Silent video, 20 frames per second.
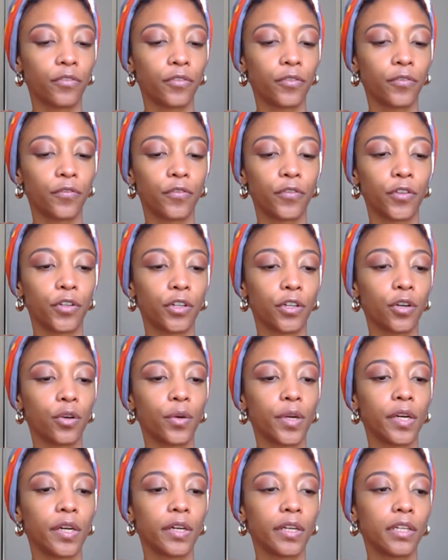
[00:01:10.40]
For
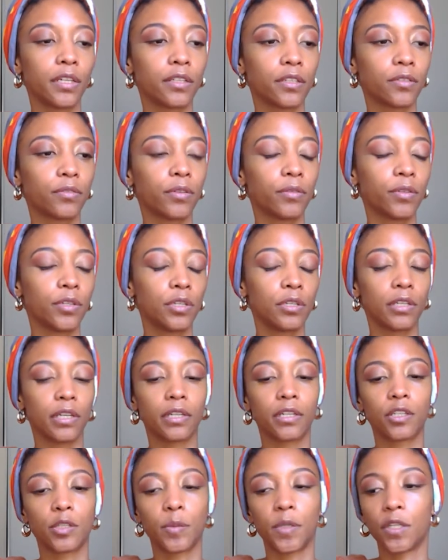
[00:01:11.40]
Aquarius, what would you like to
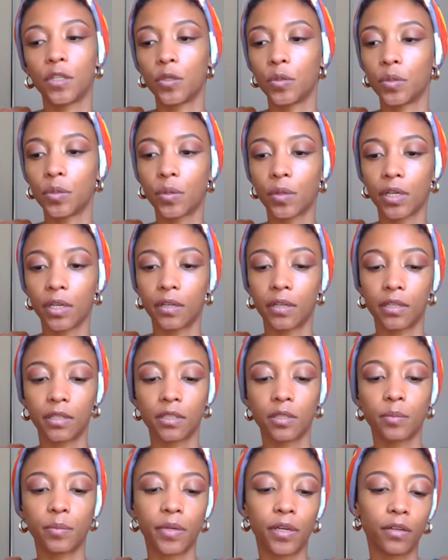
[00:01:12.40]
speak to Aquarius
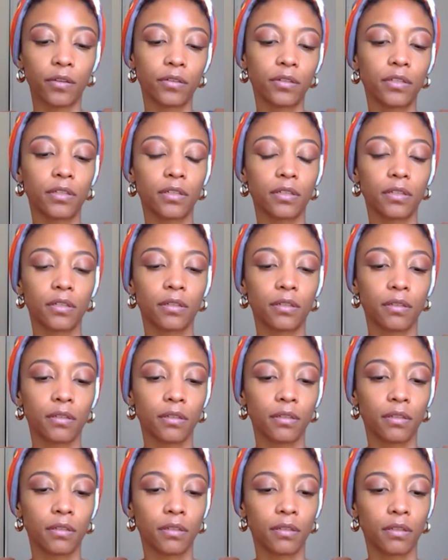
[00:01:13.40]
about
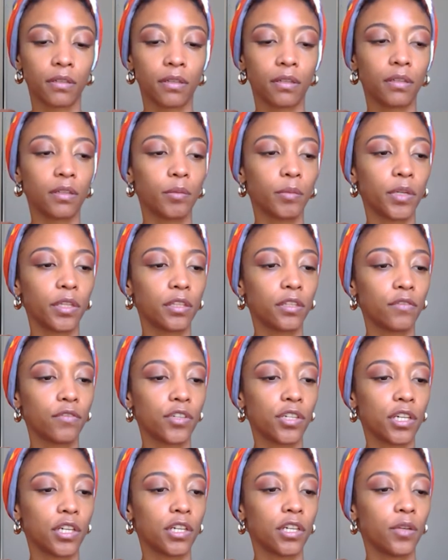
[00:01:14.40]
in the month of
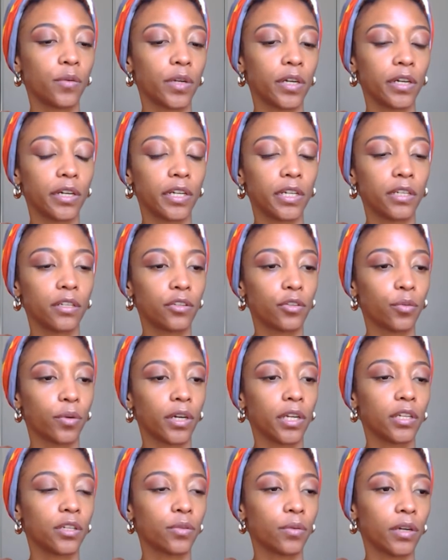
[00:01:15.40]
January
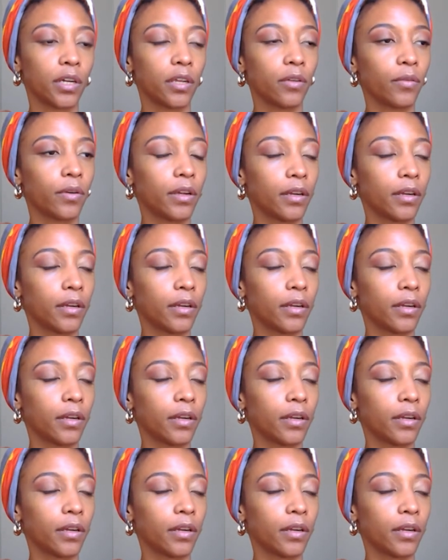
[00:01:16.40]
2021?